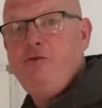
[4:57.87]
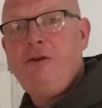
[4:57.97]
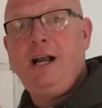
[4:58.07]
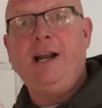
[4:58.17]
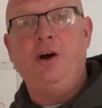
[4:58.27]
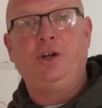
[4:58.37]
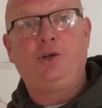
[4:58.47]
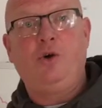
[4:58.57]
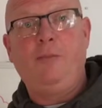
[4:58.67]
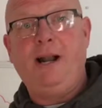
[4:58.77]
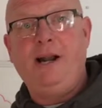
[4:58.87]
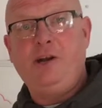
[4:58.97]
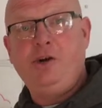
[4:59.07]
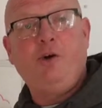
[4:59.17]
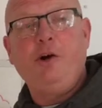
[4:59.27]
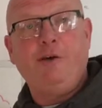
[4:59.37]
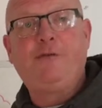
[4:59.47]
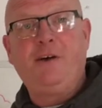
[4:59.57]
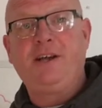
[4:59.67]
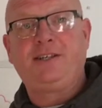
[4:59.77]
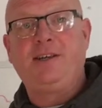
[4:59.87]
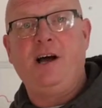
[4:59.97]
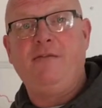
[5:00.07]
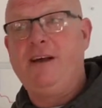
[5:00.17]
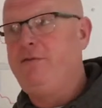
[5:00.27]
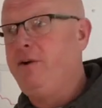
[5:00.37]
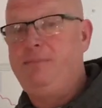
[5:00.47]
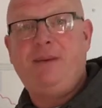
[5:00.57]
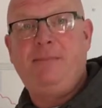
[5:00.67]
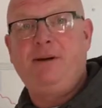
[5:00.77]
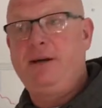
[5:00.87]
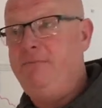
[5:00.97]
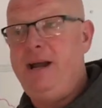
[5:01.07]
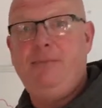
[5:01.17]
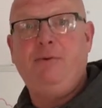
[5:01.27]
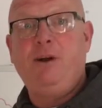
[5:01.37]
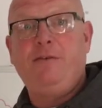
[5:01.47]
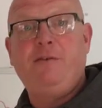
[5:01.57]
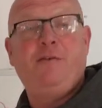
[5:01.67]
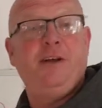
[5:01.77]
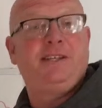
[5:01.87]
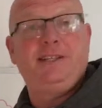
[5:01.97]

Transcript: really not sure about it and you're on your first dive ever at Babbacombe, maybe one of your first